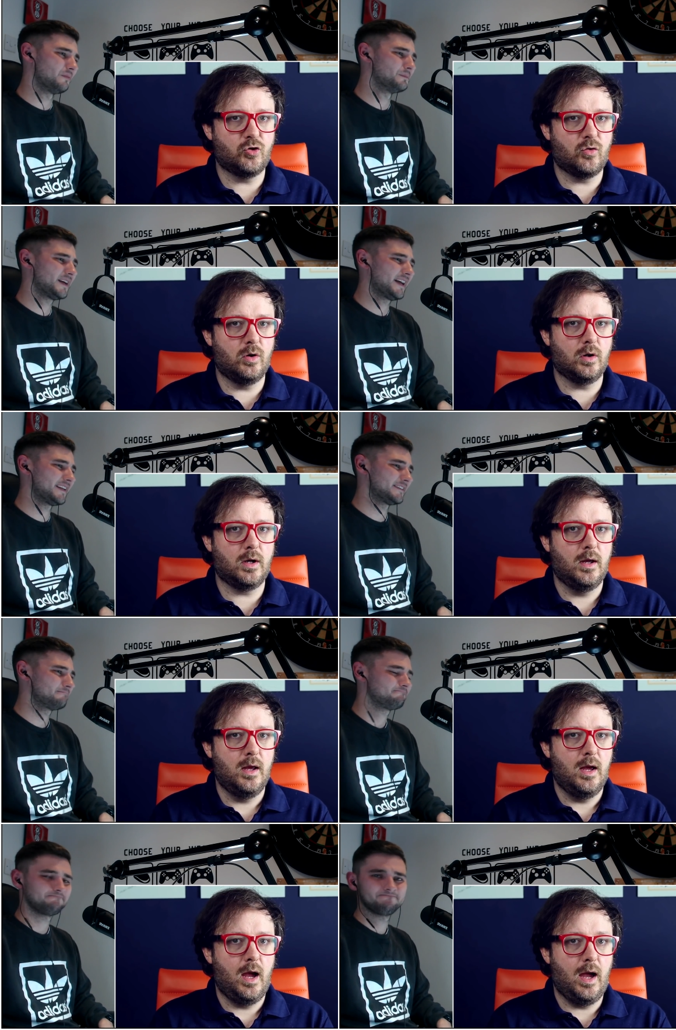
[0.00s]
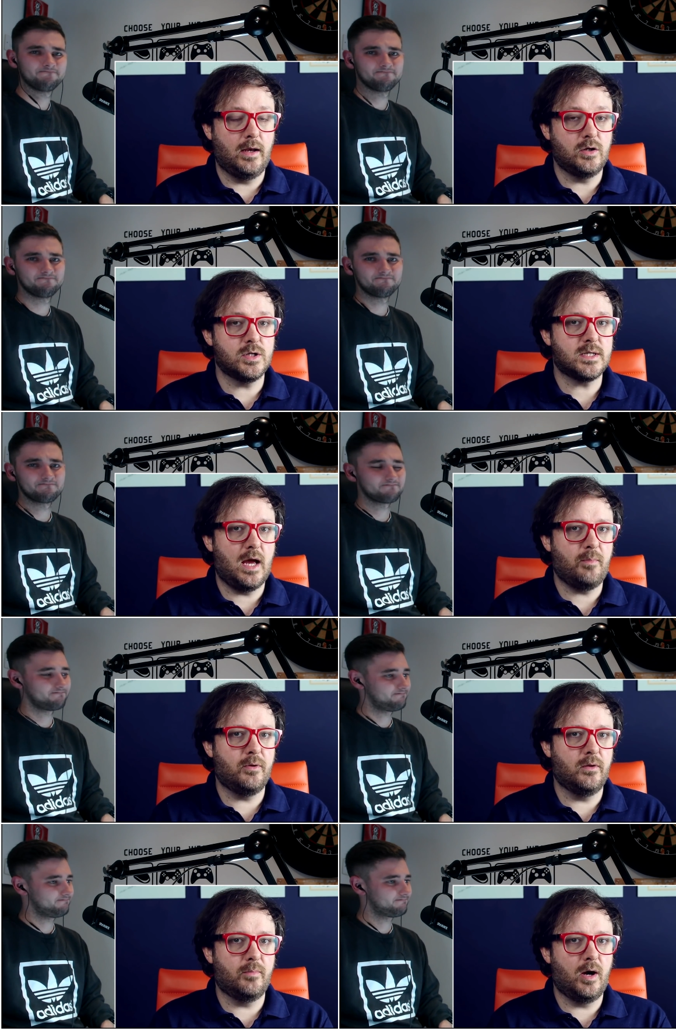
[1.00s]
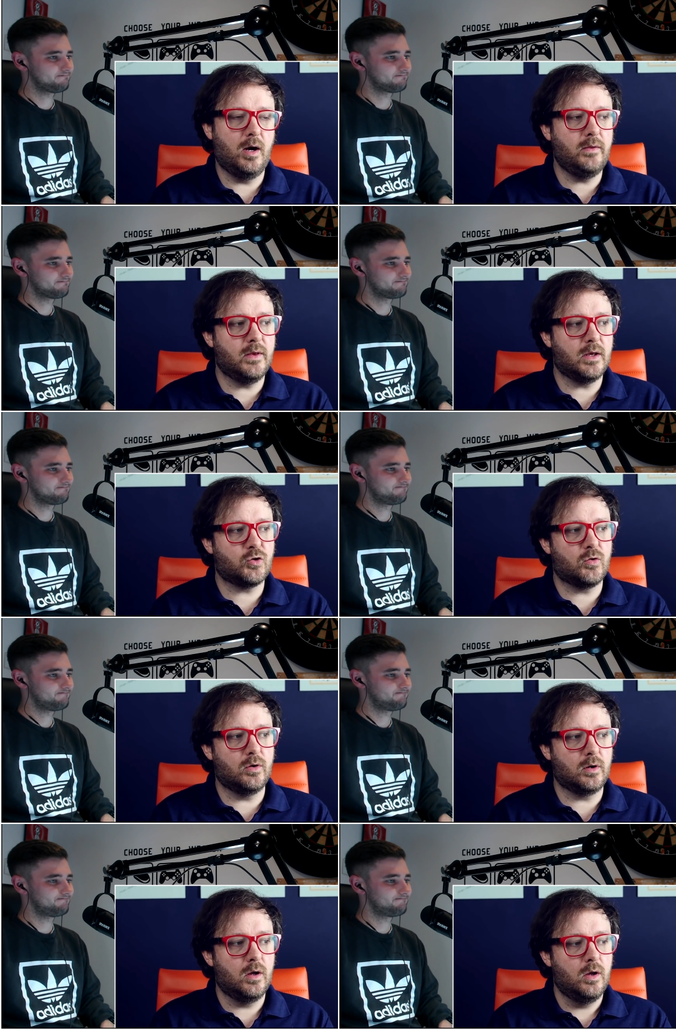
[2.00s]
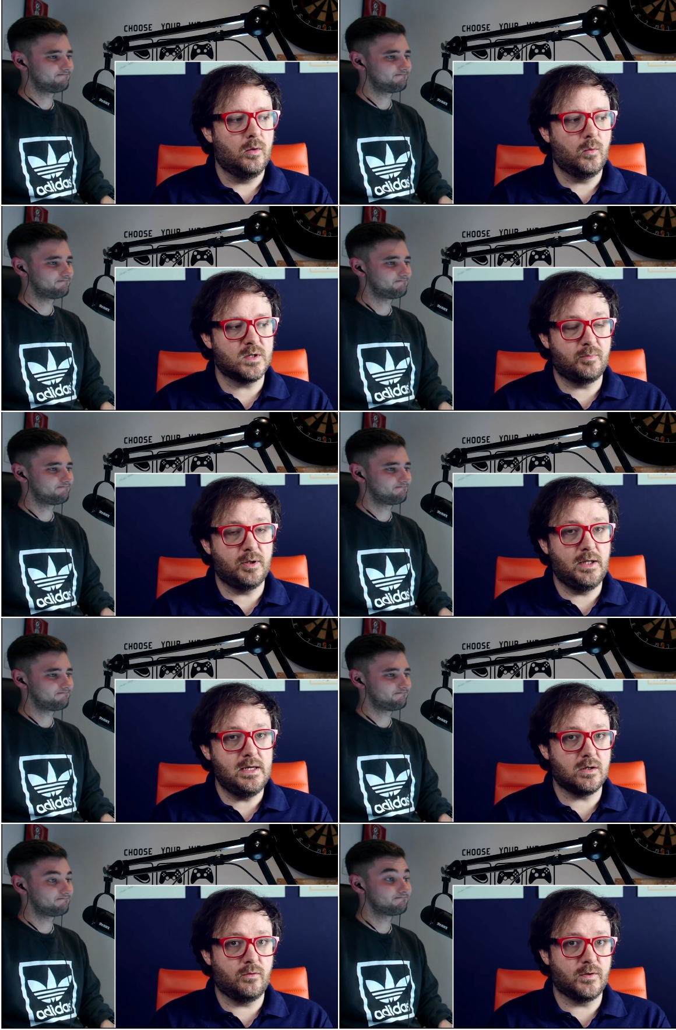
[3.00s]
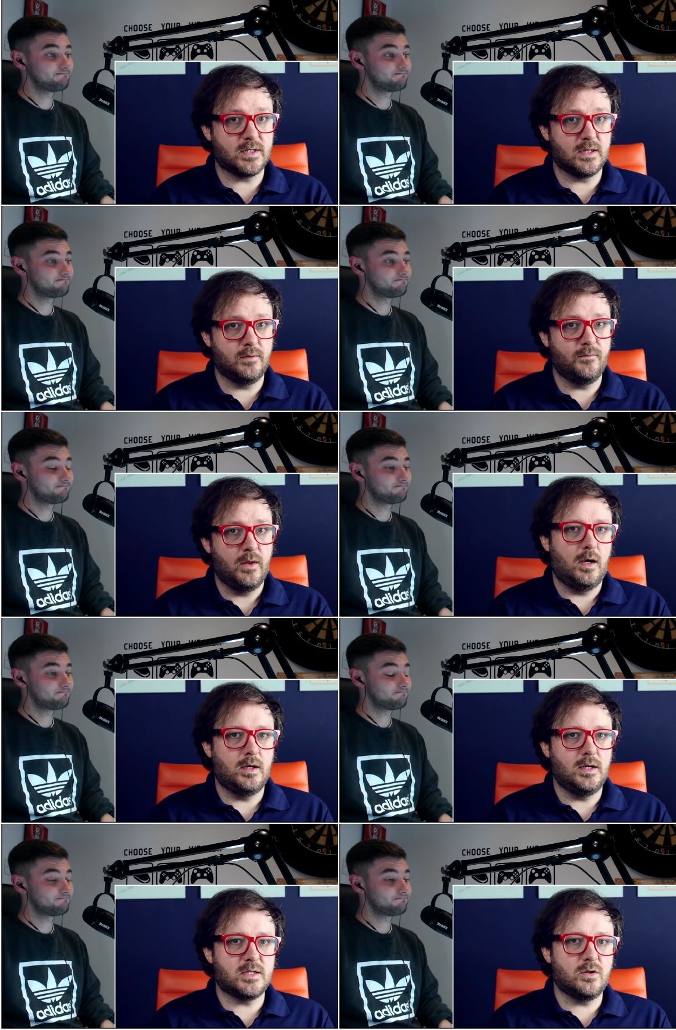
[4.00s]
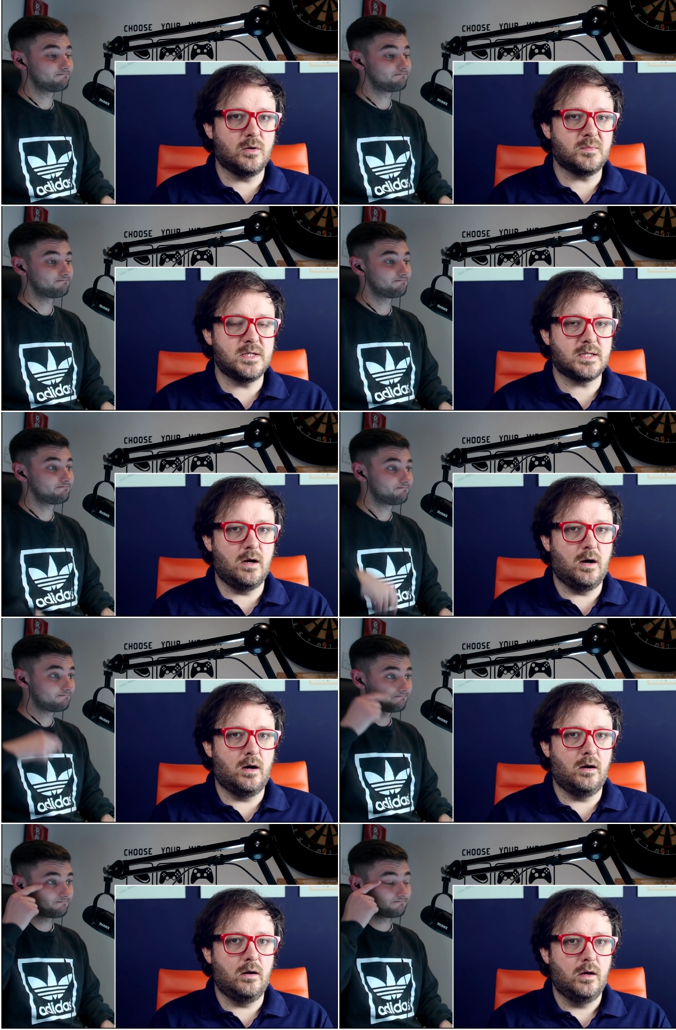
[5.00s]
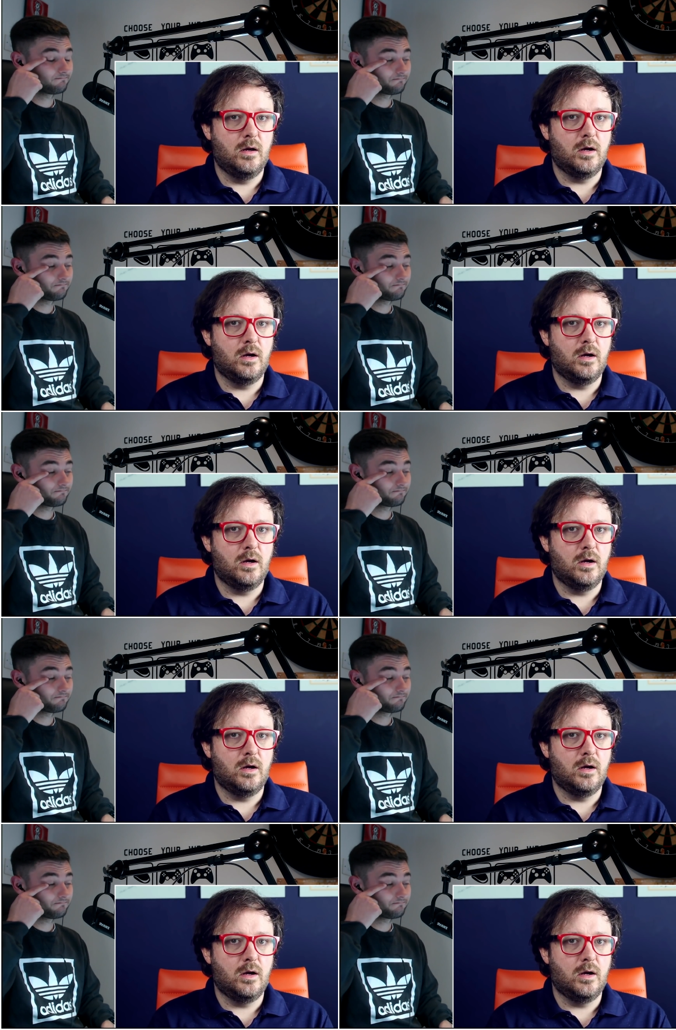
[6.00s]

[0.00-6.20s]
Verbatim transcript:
Speaker 1: a man. truck. And it just happened that behind that truck was a police officer and he stopped his car,